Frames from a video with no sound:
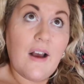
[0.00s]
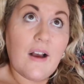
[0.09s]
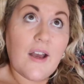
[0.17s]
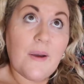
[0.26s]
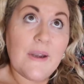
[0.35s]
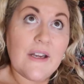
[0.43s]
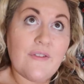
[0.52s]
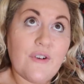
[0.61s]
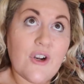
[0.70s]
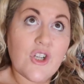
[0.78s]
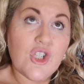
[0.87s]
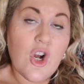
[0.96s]
are going
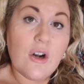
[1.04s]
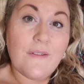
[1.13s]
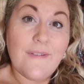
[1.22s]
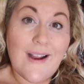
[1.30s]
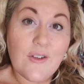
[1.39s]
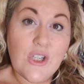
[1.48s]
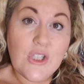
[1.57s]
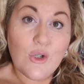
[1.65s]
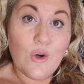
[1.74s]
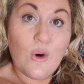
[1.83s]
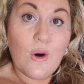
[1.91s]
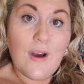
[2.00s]
for a chocolate factory
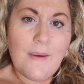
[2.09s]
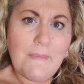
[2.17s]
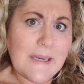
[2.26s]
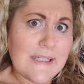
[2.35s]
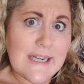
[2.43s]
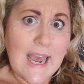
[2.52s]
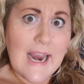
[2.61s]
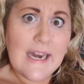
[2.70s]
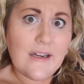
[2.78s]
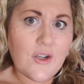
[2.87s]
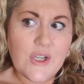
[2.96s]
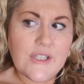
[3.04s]
tour at
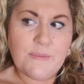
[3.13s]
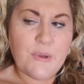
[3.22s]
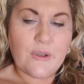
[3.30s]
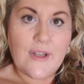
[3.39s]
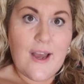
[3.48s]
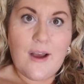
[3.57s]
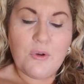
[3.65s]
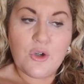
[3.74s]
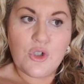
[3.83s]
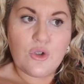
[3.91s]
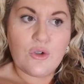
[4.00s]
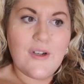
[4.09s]
midday. Chris has booked that, I'm not
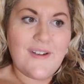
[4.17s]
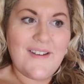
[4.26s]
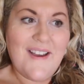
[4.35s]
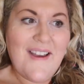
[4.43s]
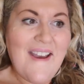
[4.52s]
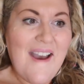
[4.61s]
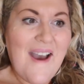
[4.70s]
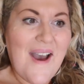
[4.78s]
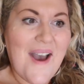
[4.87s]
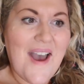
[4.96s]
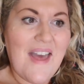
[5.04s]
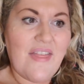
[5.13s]
sure.
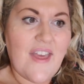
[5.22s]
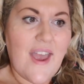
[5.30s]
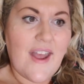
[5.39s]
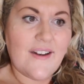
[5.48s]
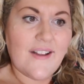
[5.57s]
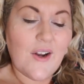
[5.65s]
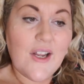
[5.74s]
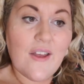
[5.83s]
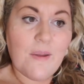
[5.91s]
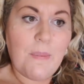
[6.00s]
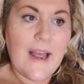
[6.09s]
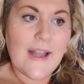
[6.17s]
And then the only
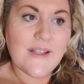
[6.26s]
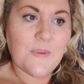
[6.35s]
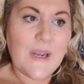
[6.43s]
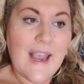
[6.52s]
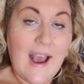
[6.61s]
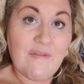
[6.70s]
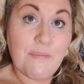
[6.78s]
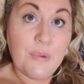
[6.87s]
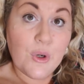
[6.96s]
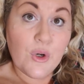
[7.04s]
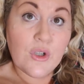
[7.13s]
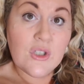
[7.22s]
other plans we have
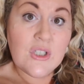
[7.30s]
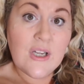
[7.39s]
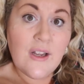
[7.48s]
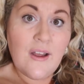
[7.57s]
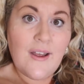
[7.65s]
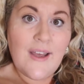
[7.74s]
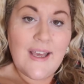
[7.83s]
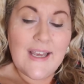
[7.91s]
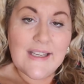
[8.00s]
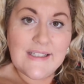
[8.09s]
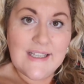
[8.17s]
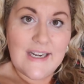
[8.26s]
booked
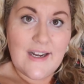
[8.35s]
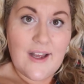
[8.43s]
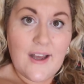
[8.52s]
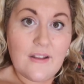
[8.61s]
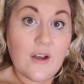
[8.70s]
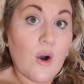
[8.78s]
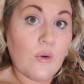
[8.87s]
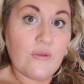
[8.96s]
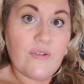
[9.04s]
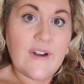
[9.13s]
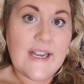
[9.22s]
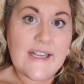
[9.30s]
is dinner at the Golden
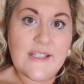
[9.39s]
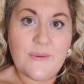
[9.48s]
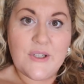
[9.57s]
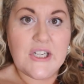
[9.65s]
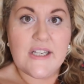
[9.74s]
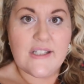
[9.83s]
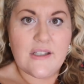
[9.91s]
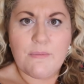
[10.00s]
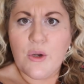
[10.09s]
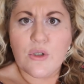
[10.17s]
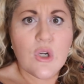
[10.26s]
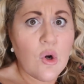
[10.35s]
Fleece, which is the
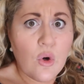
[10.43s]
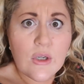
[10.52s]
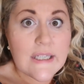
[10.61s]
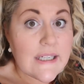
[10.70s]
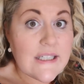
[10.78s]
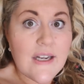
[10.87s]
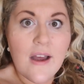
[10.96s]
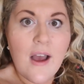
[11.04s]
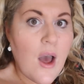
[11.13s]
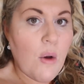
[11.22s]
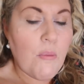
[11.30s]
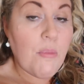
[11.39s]
most haunted
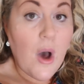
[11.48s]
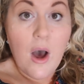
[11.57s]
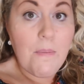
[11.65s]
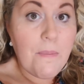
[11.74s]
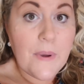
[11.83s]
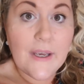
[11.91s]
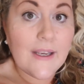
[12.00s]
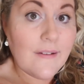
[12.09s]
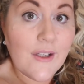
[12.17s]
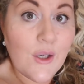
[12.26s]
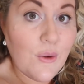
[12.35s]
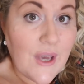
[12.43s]
pub in
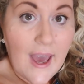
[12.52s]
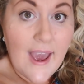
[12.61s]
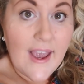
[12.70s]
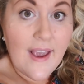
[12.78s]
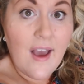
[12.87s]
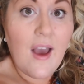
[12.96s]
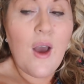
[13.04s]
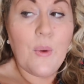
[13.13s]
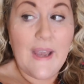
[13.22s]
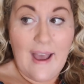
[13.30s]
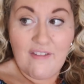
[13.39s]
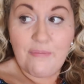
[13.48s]
the UK.
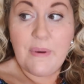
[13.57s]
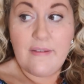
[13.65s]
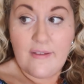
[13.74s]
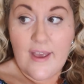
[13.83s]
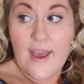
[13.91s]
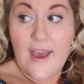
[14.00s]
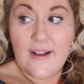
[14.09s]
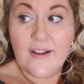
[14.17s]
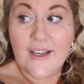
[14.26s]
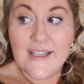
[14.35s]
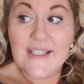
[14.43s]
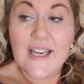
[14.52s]
We have been there,
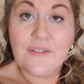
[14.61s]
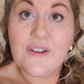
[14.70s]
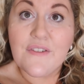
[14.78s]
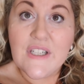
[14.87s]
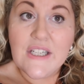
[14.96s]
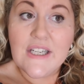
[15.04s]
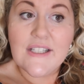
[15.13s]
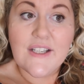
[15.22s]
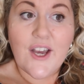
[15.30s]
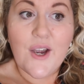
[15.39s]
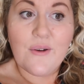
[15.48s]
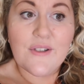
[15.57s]
like I say, 15 years
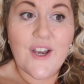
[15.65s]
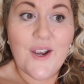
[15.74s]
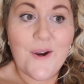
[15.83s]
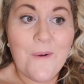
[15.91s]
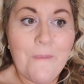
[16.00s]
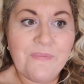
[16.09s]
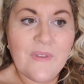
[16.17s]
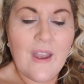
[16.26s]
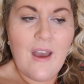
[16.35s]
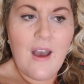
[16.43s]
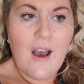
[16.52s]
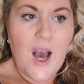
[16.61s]
ago, so
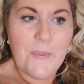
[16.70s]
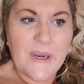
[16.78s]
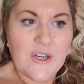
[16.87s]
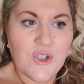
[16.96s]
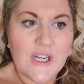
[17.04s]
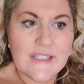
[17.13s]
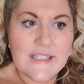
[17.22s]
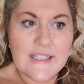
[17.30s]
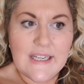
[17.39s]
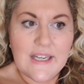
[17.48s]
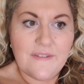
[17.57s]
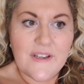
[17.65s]
I'll be intrigued to
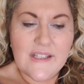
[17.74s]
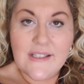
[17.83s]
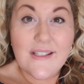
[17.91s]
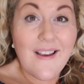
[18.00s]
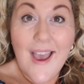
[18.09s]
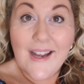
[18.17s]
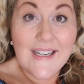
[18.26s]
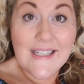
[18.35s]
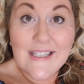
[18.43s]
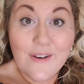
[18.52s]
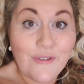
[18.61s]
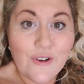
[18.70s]
see if it's any
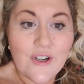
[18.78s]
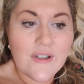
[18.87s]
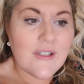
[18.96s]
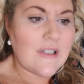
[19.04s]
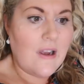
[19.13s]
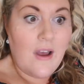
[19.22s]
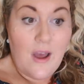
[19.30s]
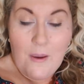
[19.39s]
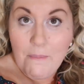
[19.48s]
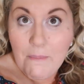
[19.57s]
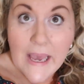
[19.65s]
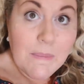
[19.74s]
different.
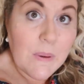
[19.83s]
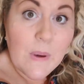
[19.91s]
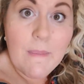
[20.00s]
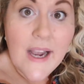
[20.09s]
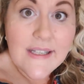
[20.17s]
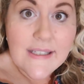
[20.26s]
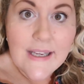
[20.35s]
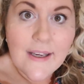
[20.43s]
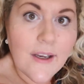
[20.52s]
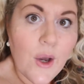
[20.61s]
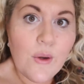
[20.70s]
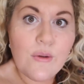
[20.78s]
Maybe we might see a
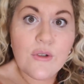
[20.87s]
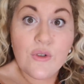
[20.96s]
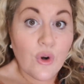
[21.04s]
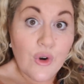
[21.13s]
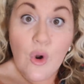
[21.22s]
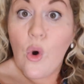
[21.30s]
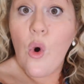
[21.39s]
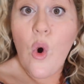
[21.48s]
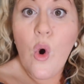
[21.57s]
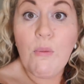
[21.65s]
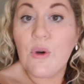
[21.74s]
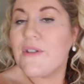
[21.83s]
ghost or an
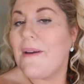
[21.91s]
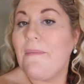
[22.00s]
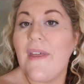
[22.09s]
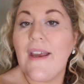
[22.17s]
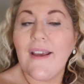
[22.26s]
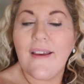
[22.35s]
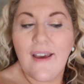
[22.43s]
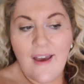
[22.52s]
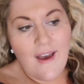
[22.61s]
orb or something.